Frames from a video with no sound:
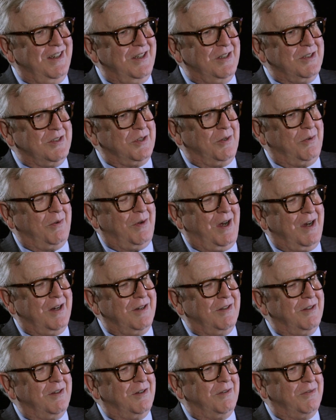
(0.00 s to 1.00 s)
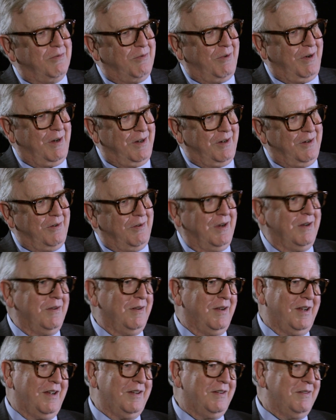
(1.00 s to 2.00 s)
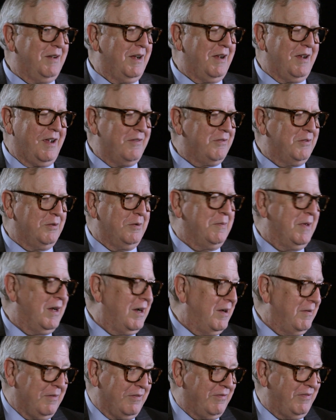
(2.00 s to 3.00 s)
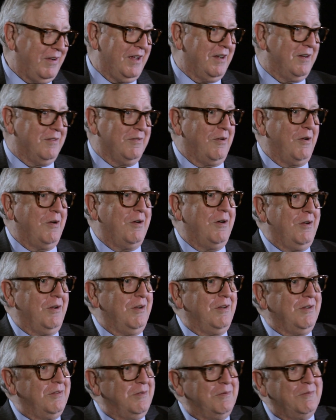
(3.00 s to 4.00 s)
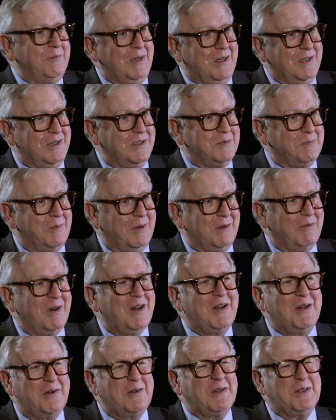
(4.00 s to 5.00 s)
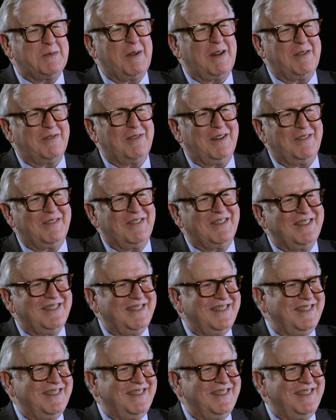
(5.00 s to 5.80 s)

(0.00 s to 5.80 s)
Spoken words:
So I love radio. I have to admit I'm a fan of all means, but radio is my favorite.